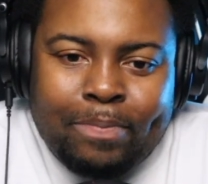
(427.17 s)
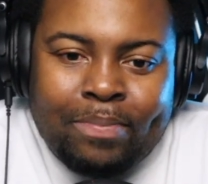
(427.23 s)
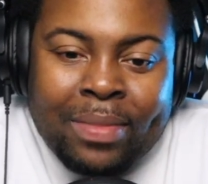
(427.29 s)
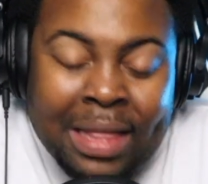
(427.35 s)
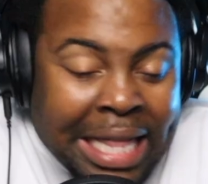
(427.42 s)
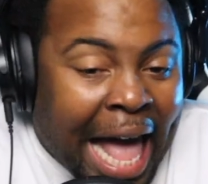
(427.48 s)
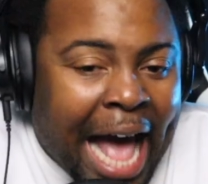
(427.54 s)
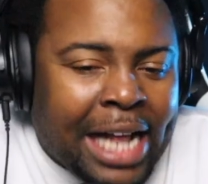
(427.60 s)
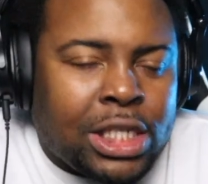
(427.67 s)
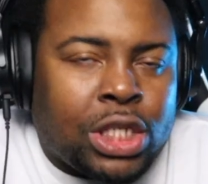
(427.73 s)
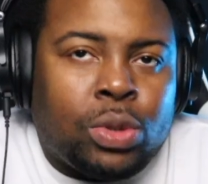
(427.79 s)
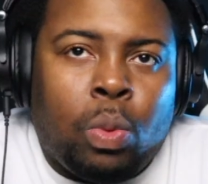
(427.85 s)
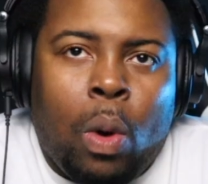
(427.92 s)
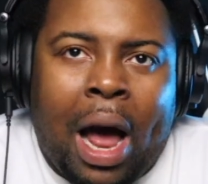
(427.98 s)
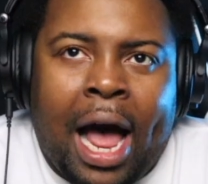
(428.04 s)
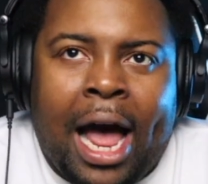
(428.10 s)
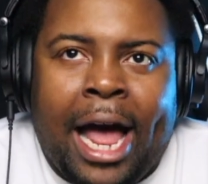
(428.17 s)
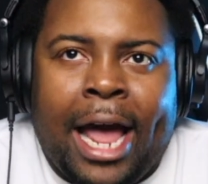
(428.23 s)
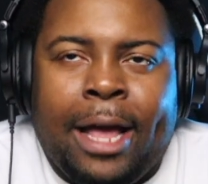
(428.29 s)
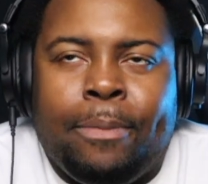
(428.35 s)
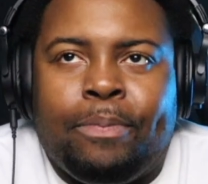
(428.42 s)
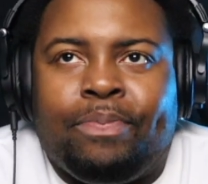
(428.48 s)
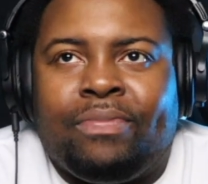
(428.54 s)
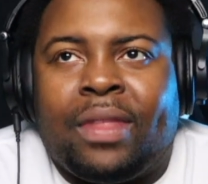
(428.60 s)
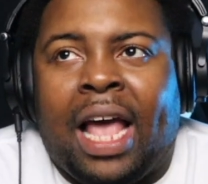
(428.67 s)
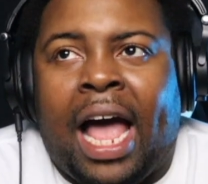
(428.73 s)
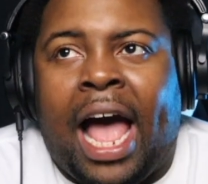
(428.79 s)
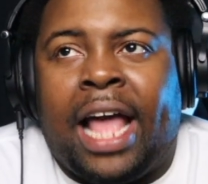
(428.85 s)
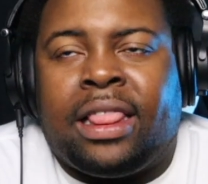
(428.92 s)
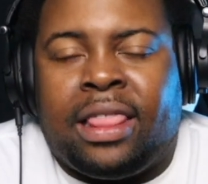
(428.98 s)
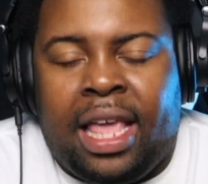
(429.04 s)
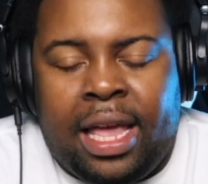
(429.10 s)
That's why
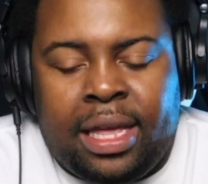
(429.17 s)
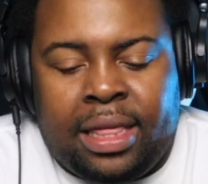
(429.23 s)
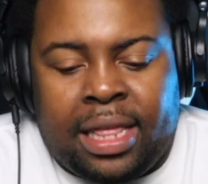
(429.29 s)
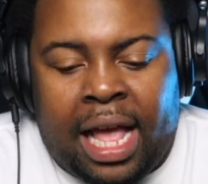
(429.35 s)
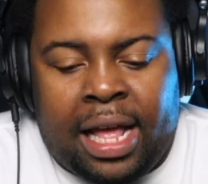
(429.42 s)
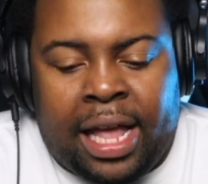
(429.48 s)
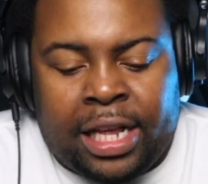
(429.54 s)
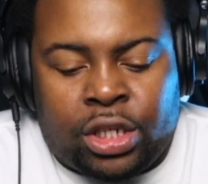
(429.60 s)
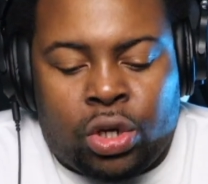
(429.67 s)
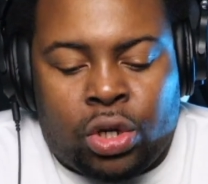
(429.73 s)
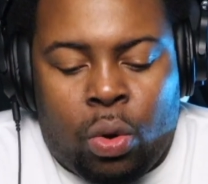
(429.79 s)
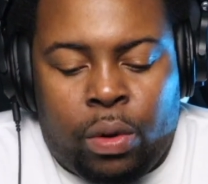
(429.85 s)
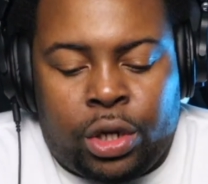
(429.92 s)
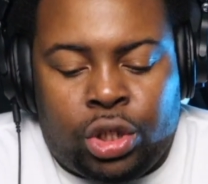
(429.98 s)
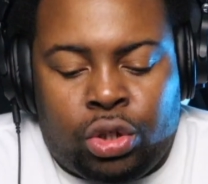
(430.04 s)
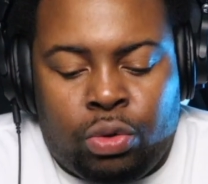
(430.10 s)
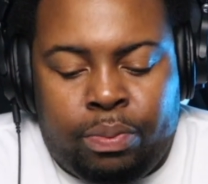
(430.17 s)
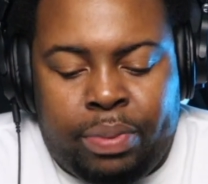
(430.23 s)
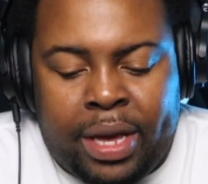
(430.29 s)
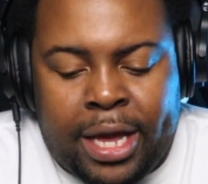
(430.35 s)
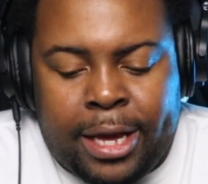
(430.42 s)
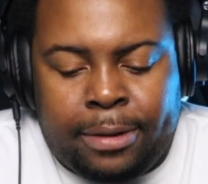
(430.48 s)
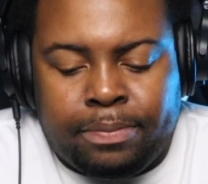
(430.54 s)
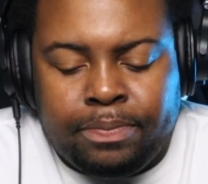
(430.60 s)
I think that it's going to be